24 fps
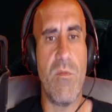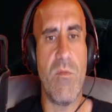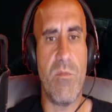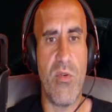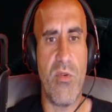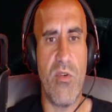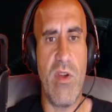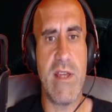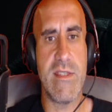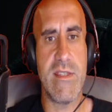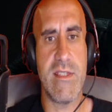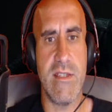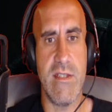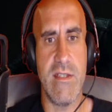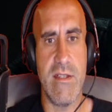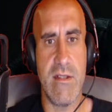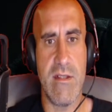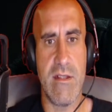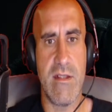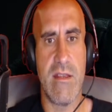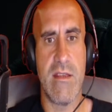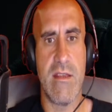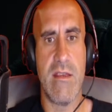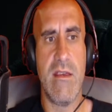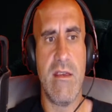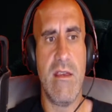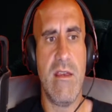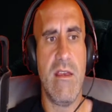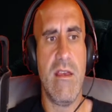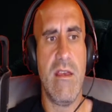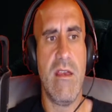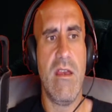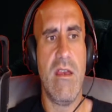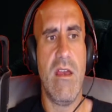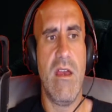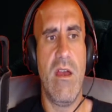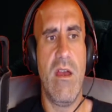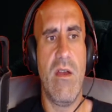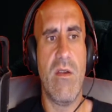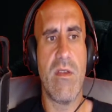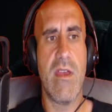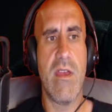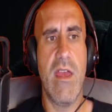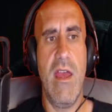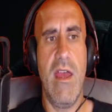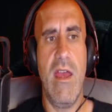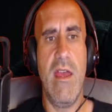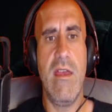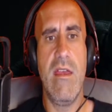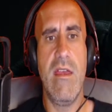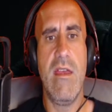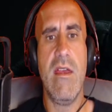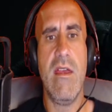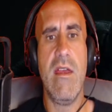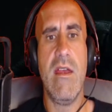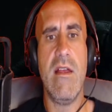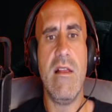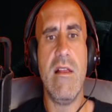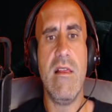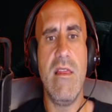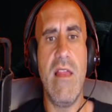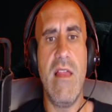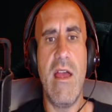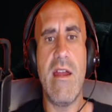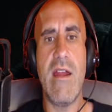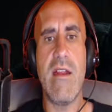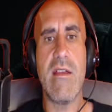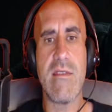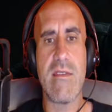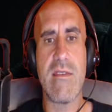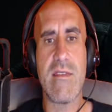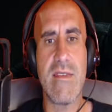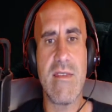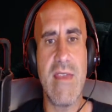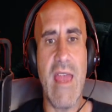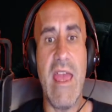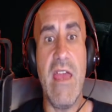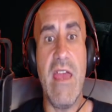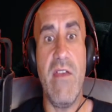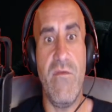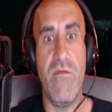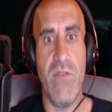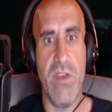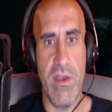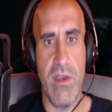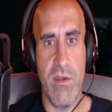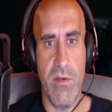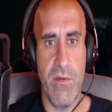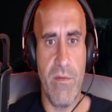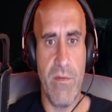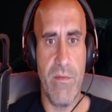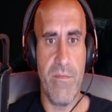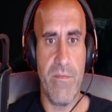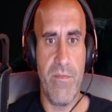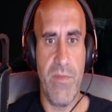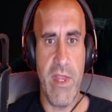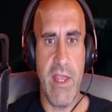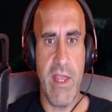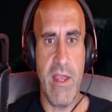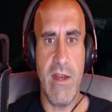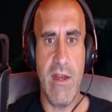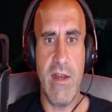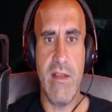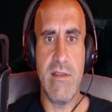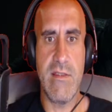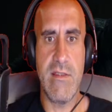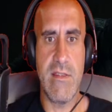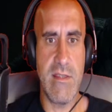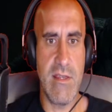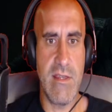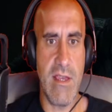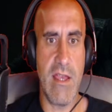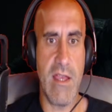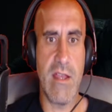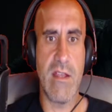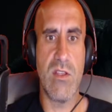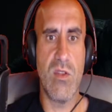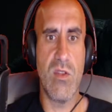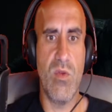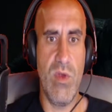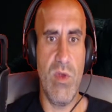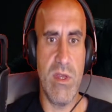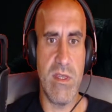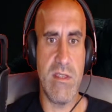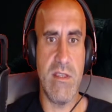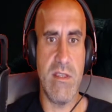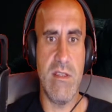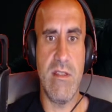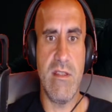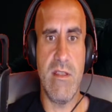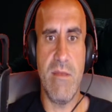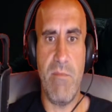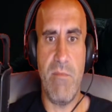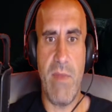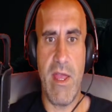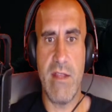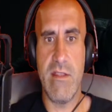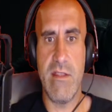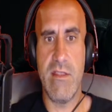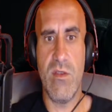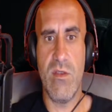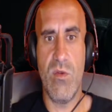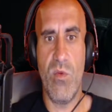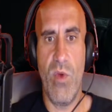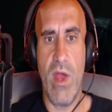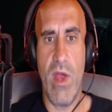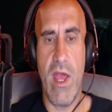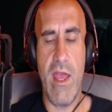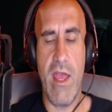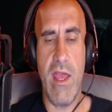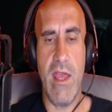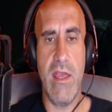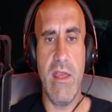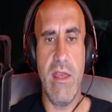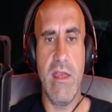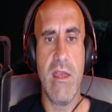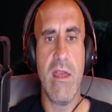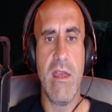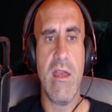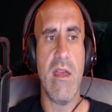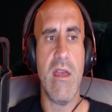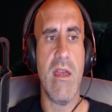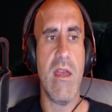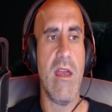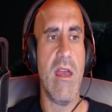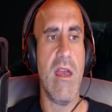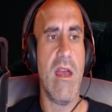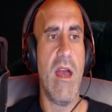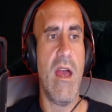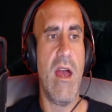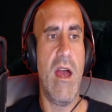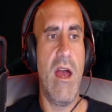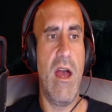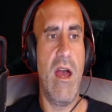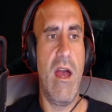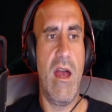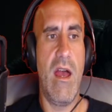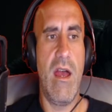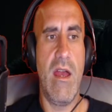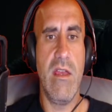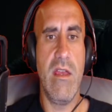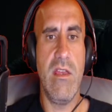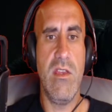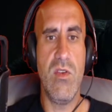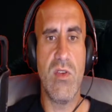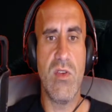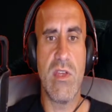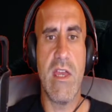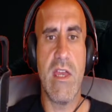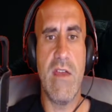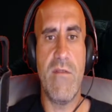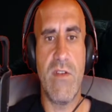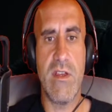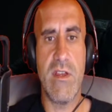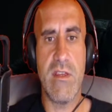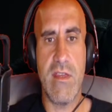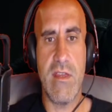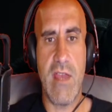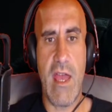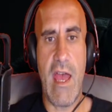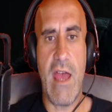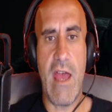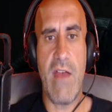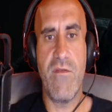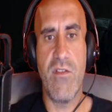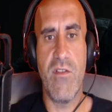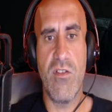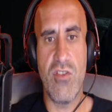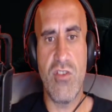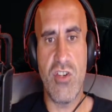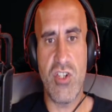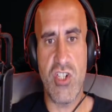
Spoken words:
the present. Okay? Let us save you in his sick, twisted, demented way. You give us half